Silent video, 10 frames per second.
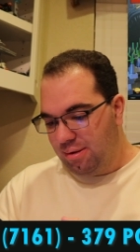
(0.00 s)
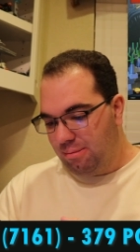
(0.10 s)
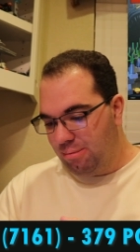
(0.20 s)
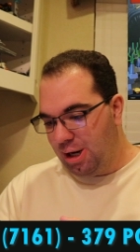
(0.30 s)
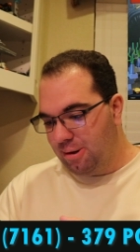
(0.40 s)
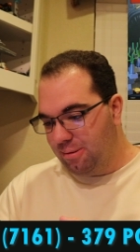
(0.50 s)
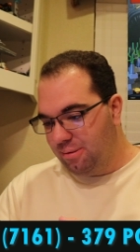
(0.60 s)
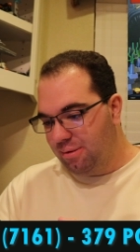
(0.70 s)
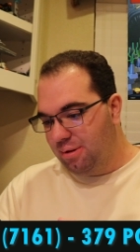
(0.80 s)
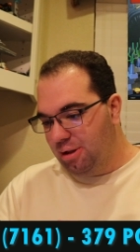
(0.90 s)
Bro,
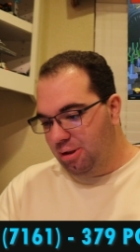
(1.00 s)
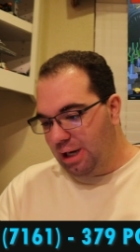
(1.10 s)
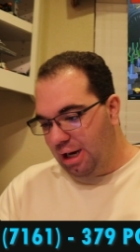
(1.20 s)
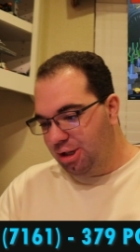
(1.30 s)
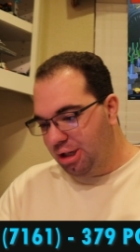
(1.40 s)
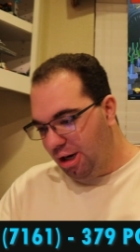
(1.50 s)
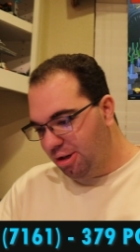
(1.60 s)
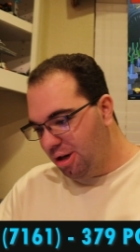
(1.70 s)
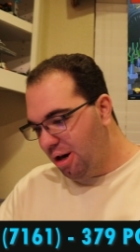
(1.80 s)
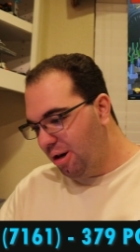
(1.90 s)
you got Jar
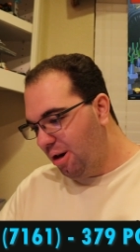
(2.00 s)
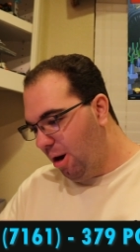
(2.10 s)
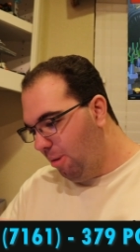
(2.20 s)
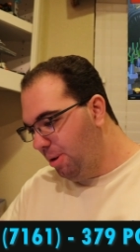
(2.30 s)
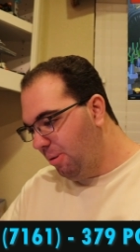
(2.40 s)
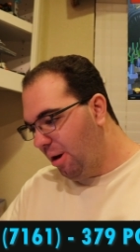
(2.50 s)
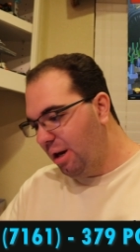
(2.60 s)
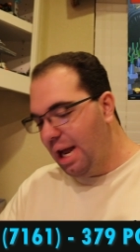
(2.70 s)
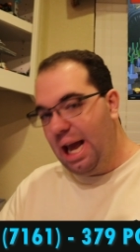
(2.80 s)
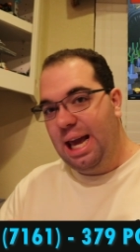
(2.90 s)
Jar,
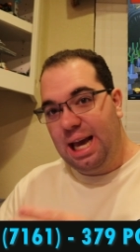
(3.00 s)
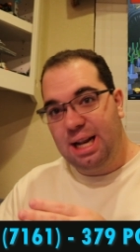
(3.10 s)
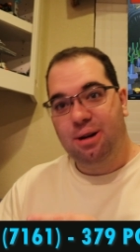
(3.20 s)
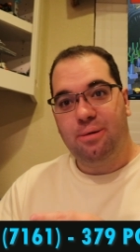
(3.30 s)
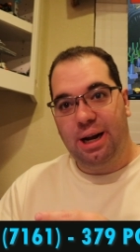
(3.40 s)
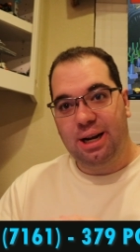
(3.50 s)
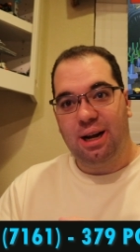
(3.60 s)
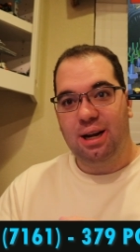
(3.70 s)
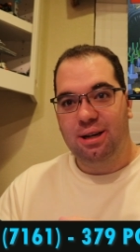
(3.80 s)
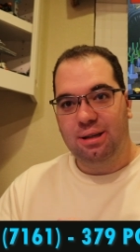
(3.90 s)
Obi-Wan, and
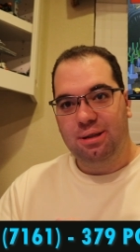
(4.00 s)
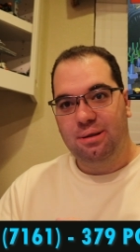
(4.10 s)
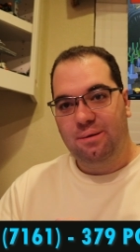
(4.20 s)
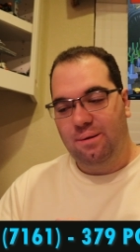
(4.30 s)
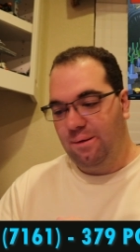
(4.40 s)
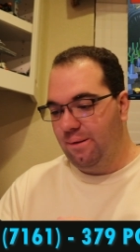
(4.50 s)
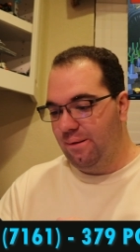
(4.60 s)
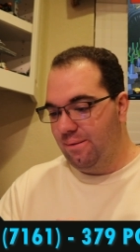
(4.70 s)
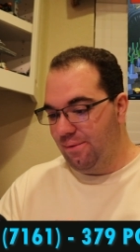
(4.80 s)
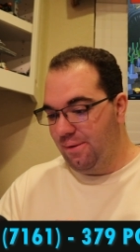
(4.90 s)
Qui-Gon?
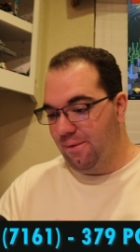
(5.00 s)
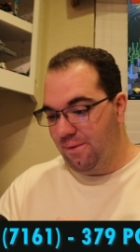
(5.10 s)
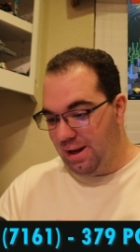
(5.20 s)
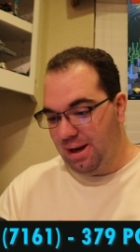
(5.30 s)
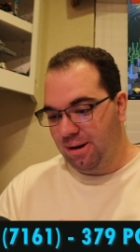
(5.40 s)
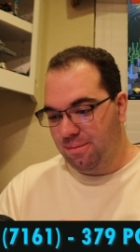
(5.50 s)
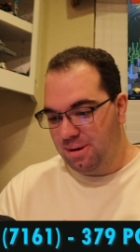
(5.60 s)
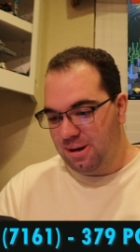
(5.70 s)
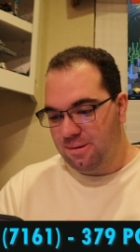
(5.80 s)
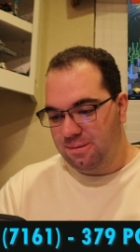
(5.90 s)
Fuck,
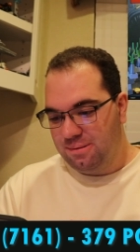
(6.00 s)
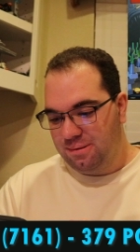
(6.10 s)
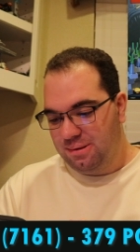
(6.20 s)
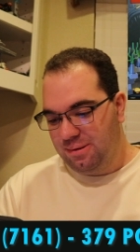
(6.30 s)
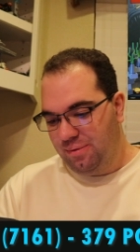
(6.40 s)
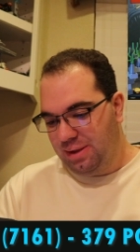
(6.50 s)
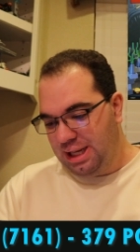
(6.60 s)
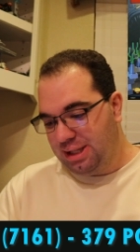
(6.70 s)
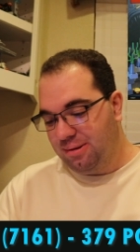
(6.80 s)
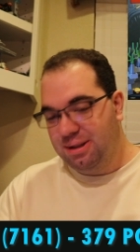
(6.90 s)
bro.
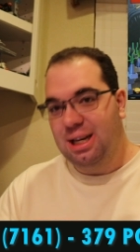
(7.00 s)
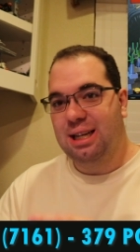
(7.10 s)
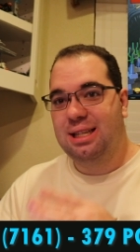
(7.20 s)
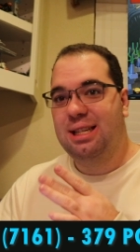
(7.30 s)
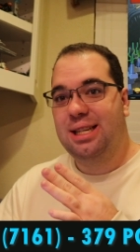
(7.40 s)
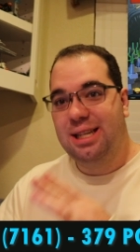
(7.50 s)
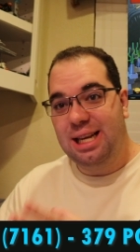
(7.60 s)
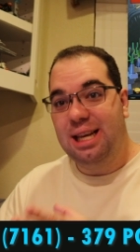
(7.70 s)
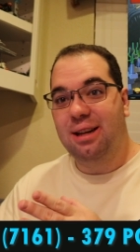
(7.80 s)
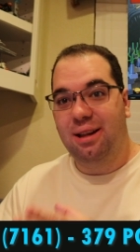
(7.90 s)
This was a
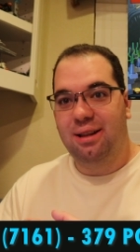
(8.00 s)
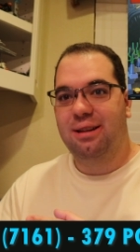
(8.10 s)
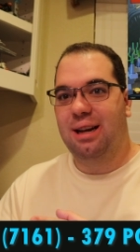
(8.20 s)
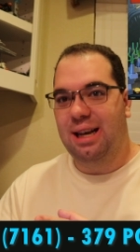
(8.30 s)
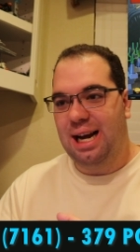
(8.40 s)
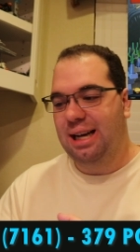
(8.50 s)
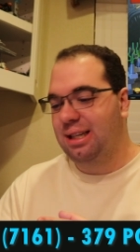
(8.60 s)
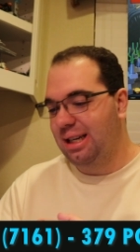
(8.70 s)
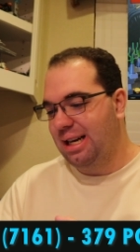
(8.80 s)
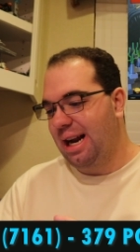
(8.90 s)
steal in
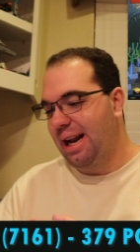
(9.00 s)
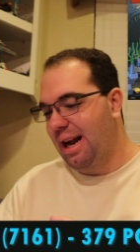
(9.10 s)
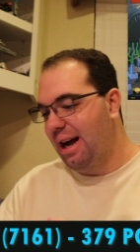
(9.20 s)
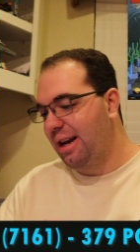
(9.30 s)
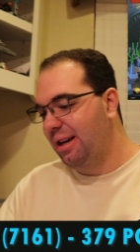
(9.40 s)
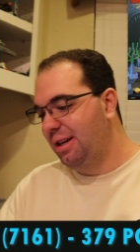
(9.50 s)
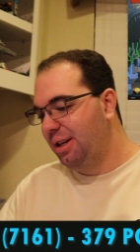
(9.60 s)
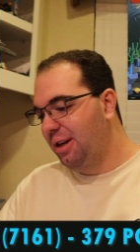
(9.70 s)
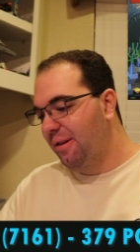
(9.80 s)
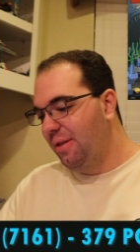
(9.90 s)
1999.
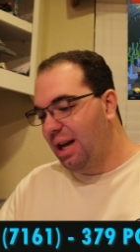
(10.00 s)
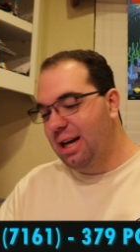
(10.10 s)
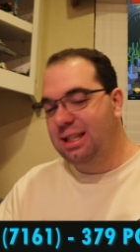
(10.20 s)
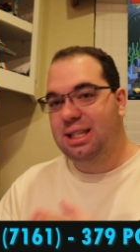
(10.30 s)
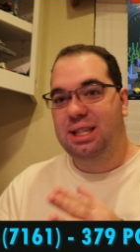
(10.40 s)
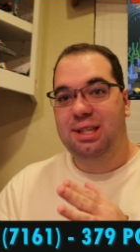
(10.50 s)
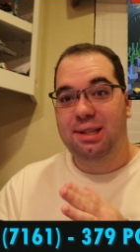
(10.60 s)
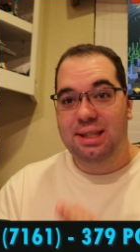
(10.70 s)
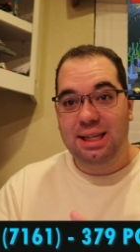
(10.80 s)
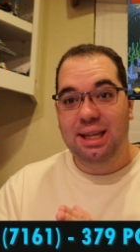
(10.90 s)
A
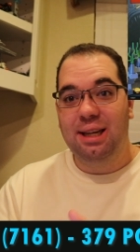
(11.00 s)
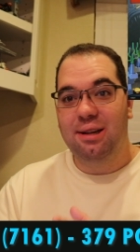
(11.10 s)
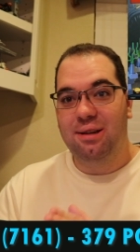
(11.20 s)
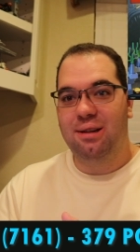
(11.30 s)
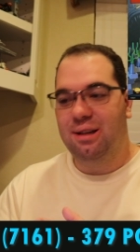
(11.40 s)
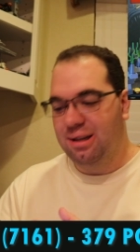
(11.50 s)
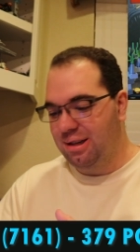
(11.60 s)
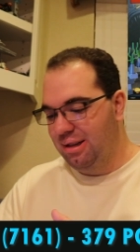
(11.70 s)
steal.